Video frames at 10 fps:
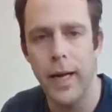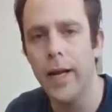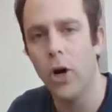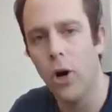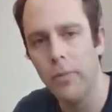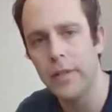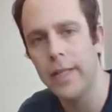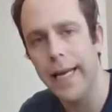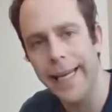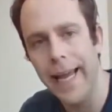And
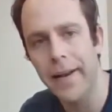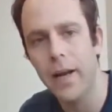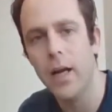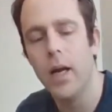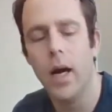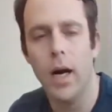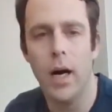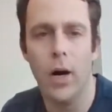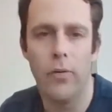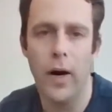obviously, again,
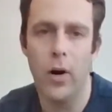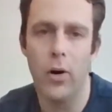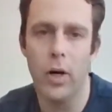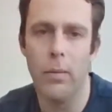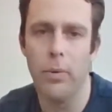of our